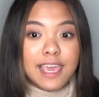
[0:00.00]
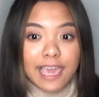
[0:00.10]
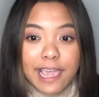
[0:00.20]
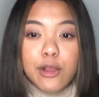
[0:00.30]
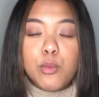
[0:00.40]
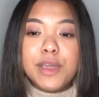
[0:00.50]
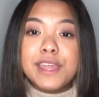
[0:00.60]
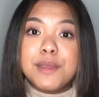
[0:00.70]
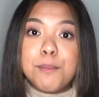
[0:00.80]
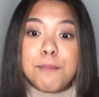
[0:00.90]

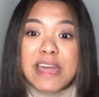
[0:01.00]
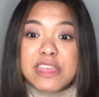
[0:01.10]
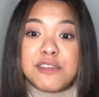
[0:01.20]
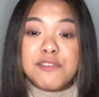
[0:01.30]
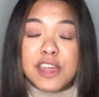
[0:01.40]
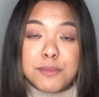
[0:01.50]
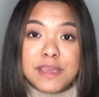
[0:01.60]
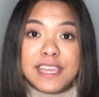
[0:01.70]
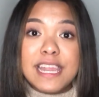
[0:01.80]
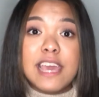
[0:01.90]
heroin,
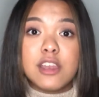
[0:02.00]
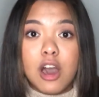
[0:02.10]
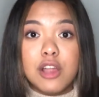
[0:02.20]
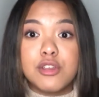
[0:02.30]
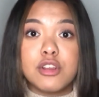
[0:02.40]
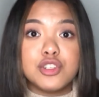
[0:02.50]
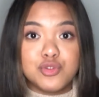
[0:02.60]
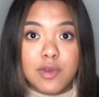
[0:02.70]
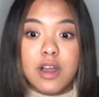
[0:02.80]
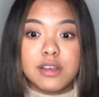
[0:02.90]
methamphetamine, and other
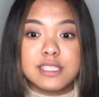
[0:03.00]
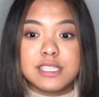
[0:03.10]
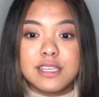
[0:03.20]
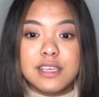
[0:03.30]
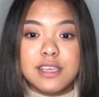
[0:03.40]
drugs.